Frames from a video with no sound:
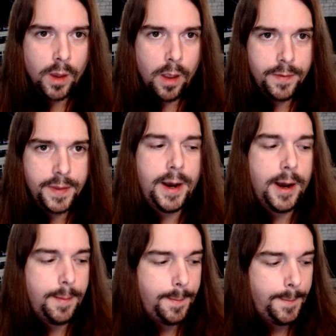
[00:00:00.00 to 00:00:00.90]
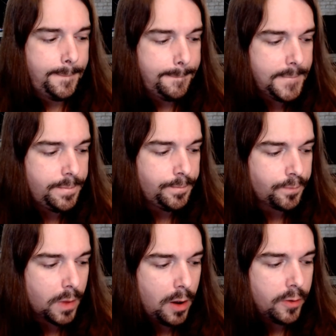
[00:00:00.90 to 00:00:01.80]
The
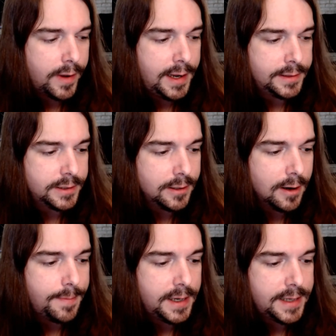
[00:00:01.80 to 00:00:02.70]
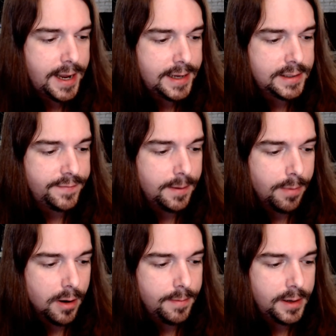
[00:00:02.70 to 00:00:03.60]
oaky and syrupy taste of the
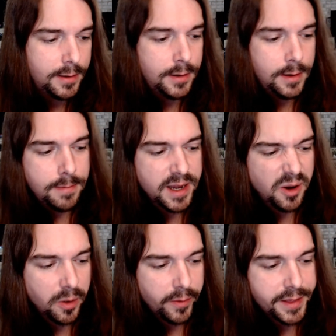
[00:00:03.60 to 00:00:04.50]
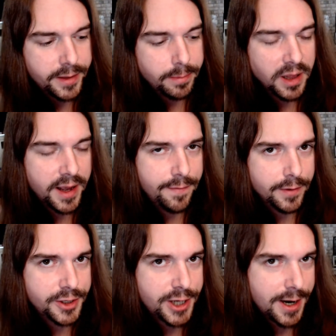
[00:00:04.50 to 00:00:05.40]
bourbon mingle with the
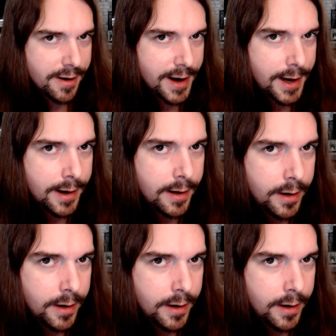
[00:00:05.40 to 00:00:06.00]
playful cherry.